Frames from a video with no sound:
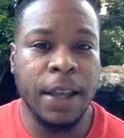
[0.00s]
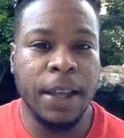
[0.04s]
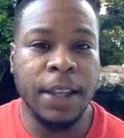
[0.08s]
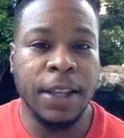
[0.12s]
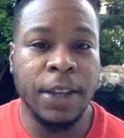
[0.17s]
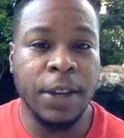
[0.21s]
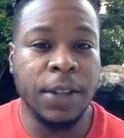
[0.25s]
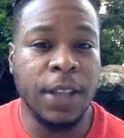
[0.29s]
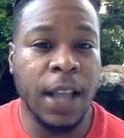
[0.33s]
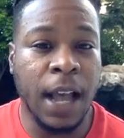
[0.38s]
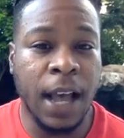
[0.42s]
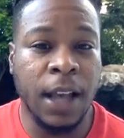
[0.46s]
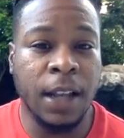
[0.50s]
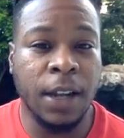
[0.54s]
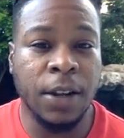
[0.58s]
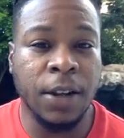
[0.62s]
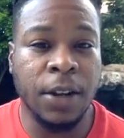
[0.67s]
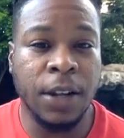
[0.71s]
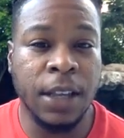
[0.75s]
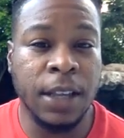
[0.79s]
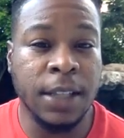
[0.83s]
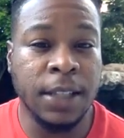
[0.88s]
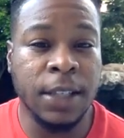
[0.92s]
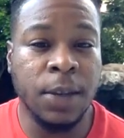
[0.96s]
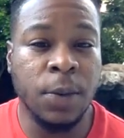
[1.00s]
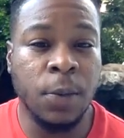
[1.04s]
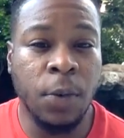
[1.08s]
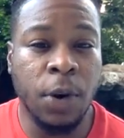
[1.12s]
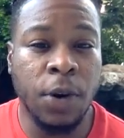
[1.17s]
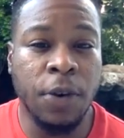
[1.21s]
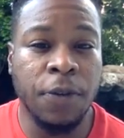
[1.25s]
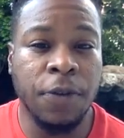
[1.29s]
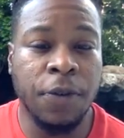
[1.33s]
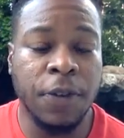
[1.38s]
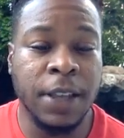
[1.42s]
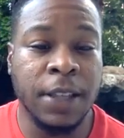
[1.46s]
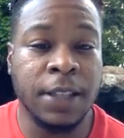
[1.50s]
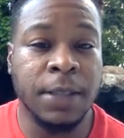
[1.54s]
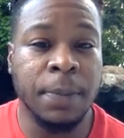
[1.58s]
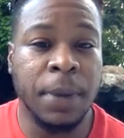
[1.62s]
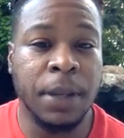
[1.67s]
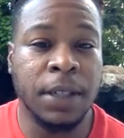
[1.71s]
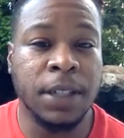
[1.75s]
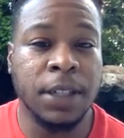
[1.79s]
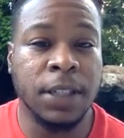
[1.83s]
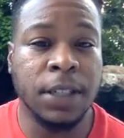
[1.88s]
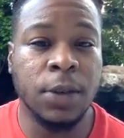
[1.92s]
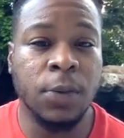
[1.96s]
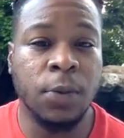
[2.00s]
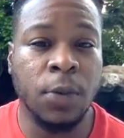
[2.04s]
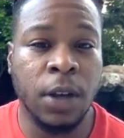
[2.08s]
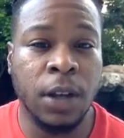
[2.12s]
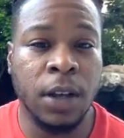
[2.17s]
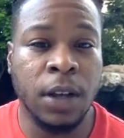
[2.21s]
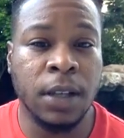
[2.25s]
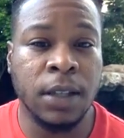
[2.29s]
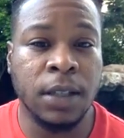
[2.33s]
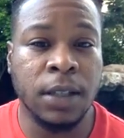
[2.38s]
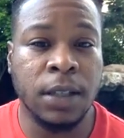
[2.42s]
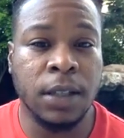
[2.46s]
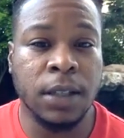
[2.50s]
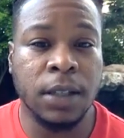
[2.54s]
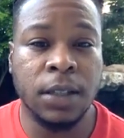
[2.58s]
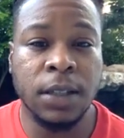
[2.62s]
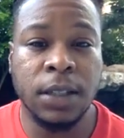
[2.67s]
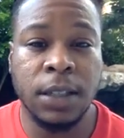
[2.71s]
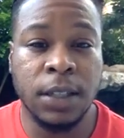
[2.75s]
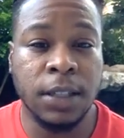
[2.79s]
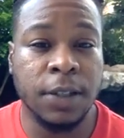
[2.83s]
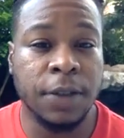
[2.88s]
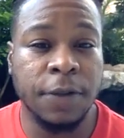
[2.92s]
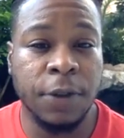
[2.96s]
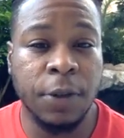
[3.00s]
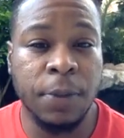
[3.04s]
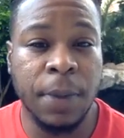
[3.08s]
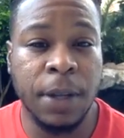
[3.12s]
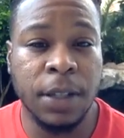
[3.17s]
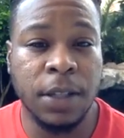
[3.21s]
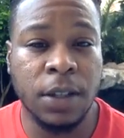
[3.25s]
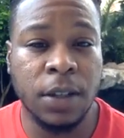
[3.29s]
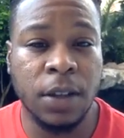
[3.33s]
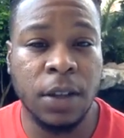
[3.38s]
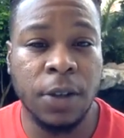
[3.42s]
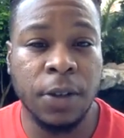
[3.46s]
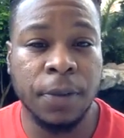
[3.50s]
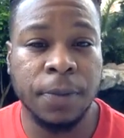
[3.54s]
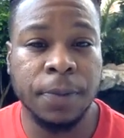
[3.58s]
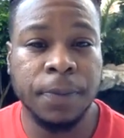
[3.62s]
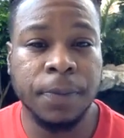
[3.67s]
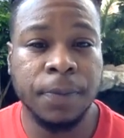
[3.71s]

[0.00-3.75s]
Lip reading: your dollar isn't worth as much as it was just a few months ago.